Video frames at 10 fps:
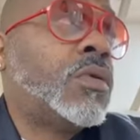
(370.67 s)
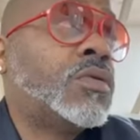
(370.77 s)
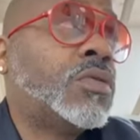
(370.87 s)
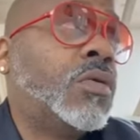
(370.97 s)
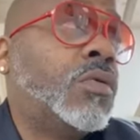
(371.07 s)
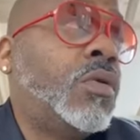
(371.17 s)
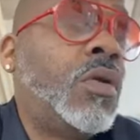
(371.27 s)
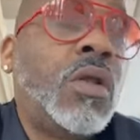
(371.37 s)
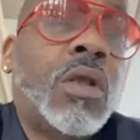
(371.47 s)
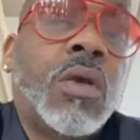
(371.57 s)
So
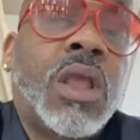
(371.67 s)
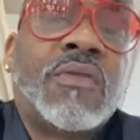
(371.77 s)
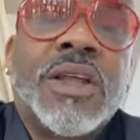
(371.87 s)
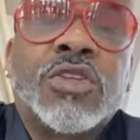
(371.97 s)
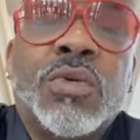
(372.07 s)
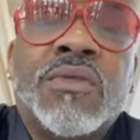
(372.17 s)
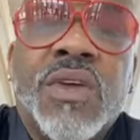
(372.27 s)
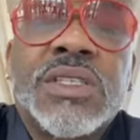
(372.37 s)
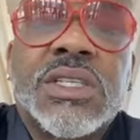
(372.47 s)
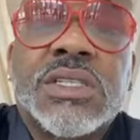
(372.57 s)
if I do
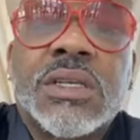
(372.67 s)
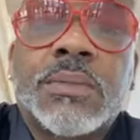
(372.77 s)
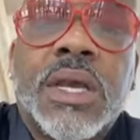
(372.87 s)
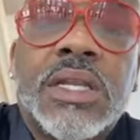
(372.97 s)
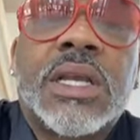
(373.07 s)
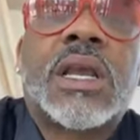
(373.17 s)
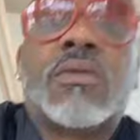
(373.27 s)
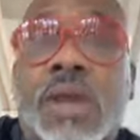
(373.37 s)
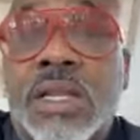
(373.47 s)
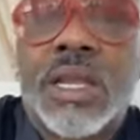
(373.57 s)
invest in somebody
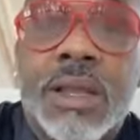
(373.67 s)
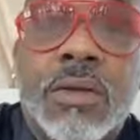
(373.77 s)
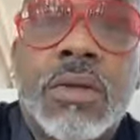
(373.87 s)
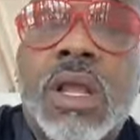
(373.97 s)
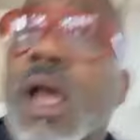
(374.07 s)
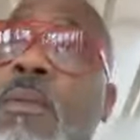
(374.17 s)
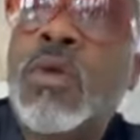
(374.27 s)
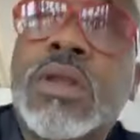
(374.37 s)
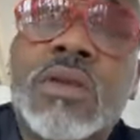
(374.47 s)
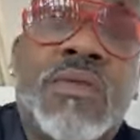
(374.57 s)
right now, I'm
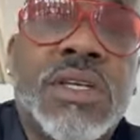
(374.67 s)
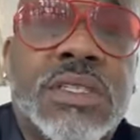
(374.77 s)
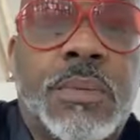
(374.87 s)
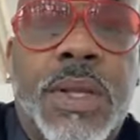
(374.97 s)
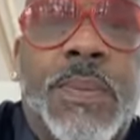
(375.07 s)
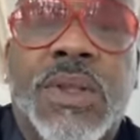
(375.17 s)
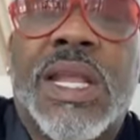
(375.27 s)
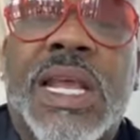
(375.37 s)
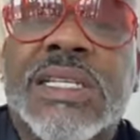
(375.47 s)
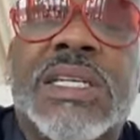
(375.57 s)
only investing people that
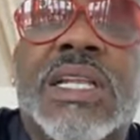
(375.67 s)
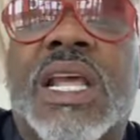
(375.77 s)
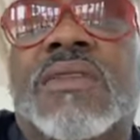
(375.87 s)
I see that